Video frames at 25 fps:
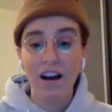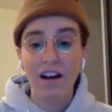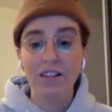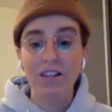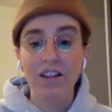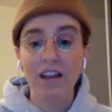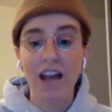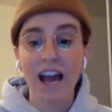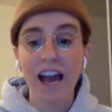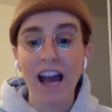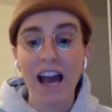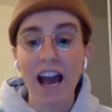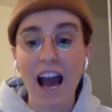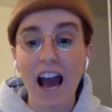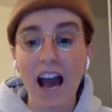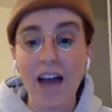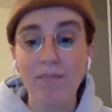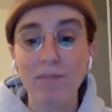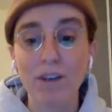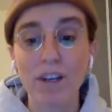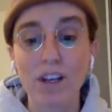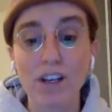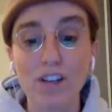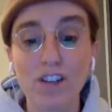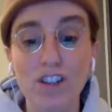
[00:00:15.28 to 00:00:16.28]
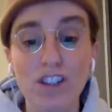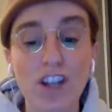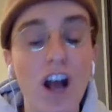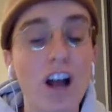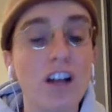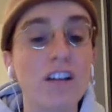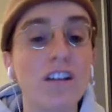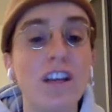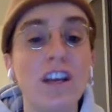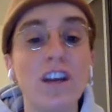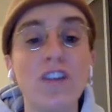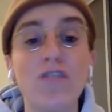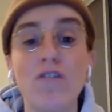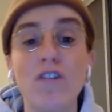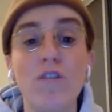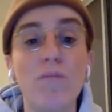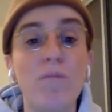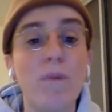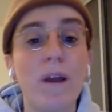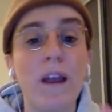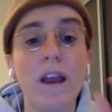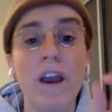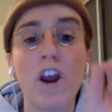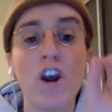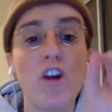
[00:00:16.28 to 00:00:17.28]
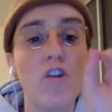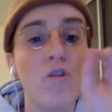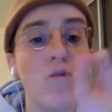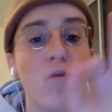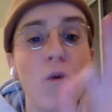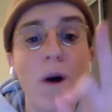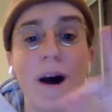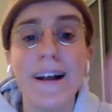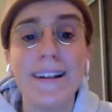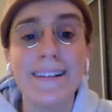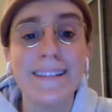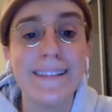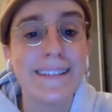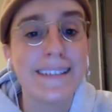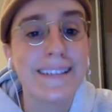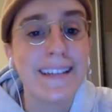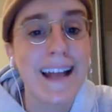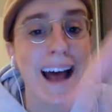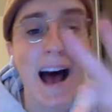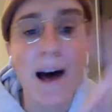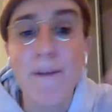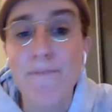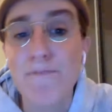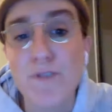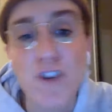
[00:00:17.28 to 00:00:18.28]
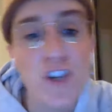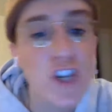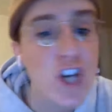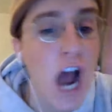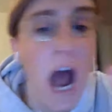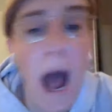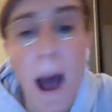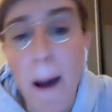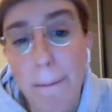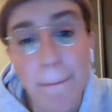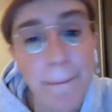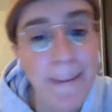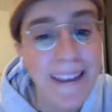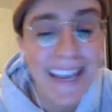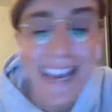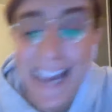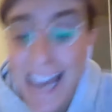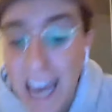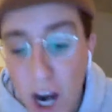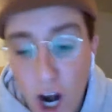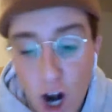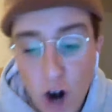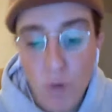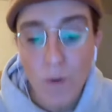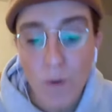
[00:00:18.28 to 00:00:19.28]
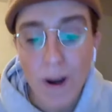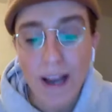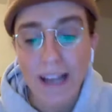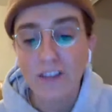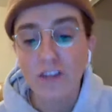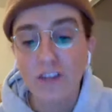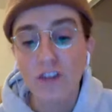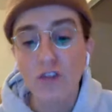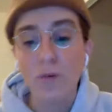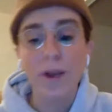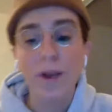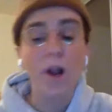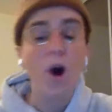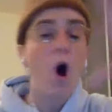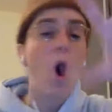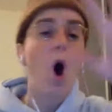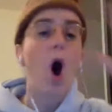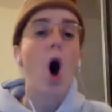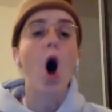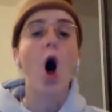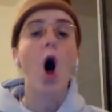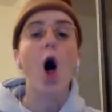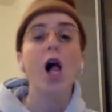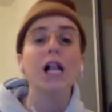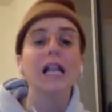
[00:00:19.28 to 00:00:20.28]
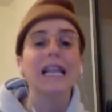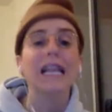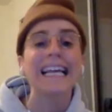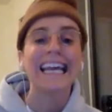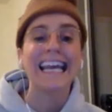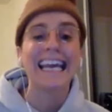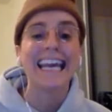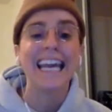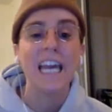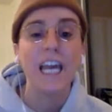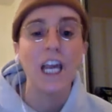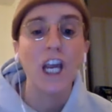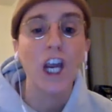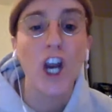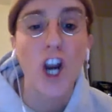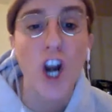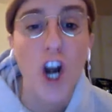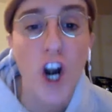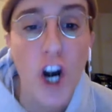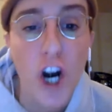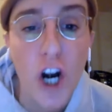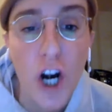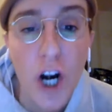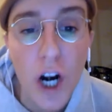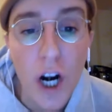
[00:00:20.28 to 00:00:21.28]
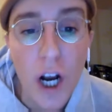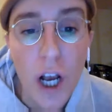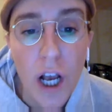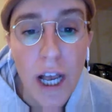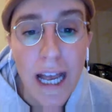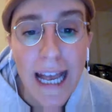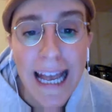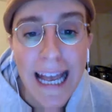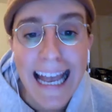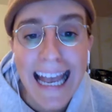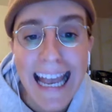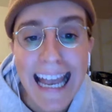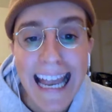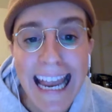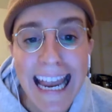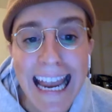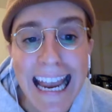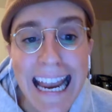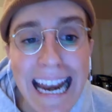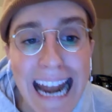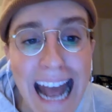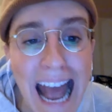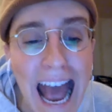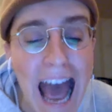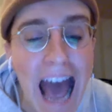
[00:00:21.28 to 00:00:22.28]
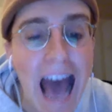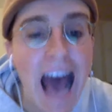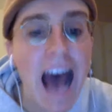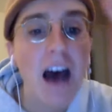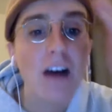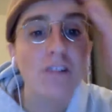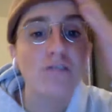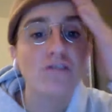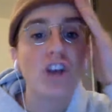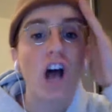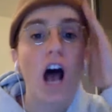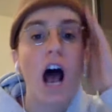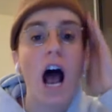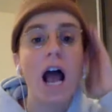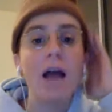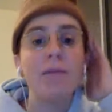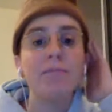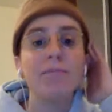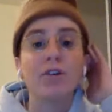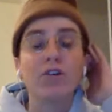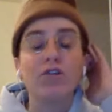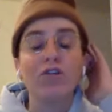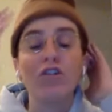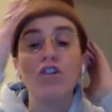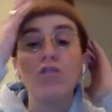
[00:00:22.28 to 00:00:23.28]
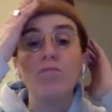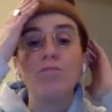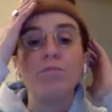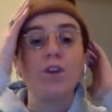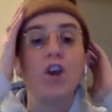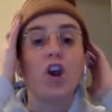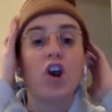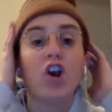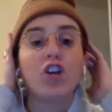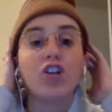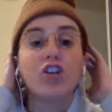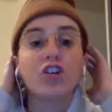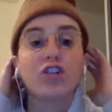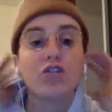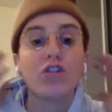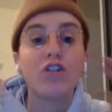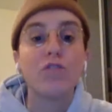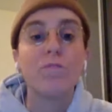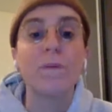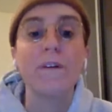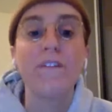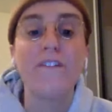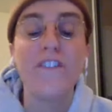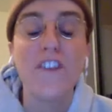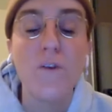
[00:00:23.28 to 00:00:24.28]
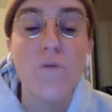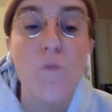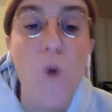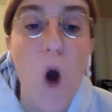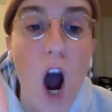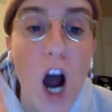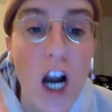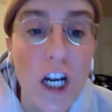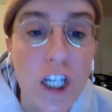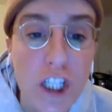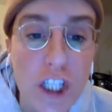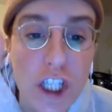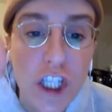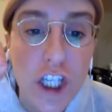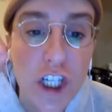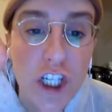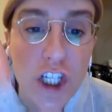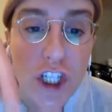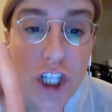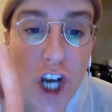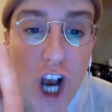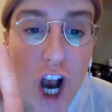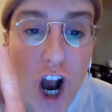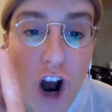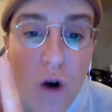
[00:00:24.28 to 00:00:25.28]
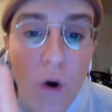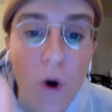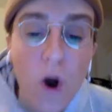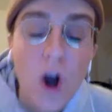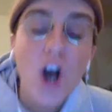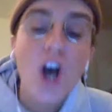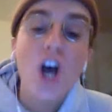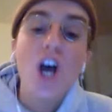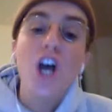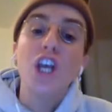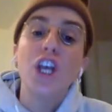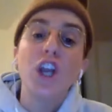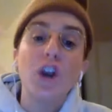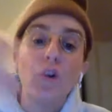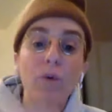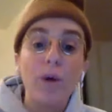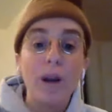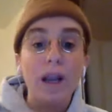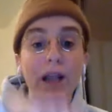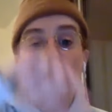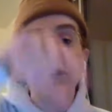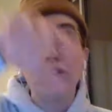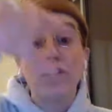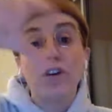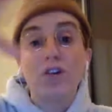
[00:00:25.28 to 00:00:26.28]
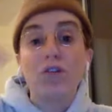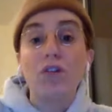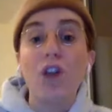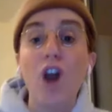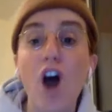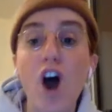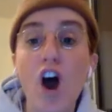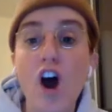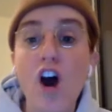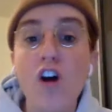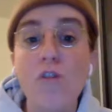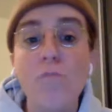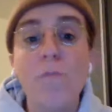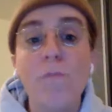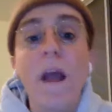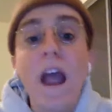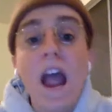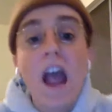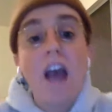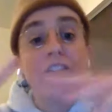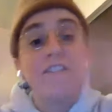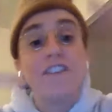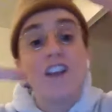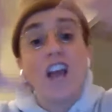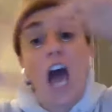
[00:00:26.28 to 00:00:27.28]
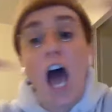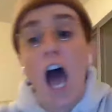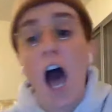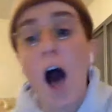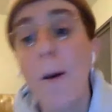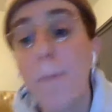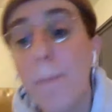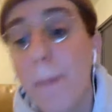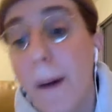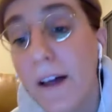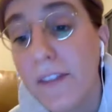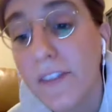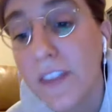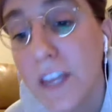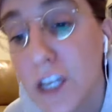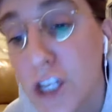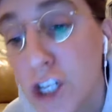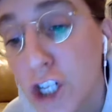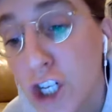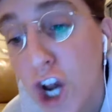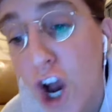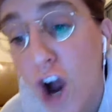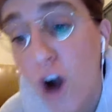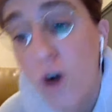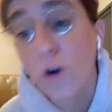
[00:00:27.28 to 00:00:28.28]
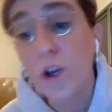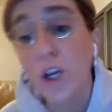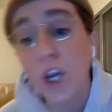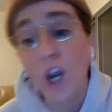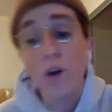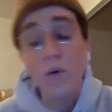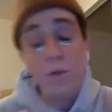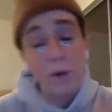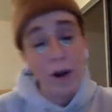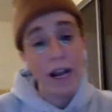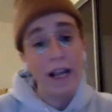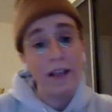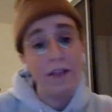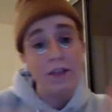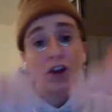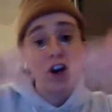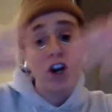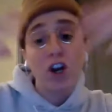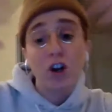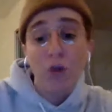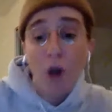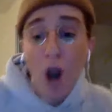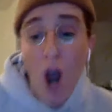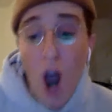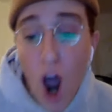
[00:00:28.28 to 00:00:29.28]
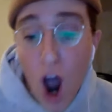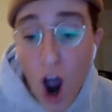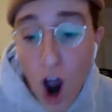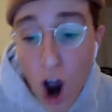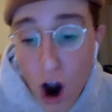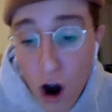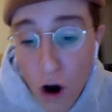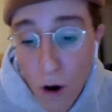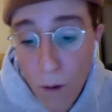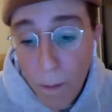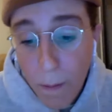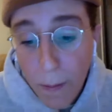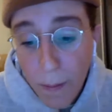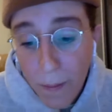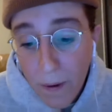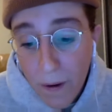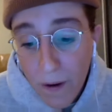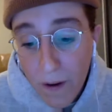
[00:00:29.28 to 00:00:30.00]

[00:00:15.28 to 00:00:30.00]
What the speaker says: Okay, I'm the consulting group. We are a one-stop shop here. We do it all here. In-house. I'm the group. You're the group. If you watch this show, you're in the group. If you help on this show, you're in the group.